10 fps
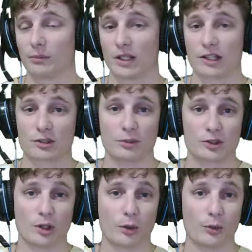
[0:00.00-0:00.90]
customers
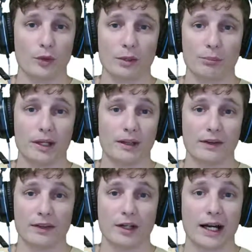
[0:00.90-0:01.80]
go through them and
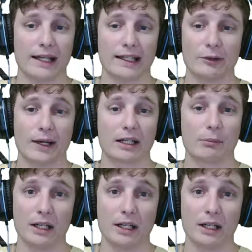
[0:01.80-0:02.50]
they're highly recommended.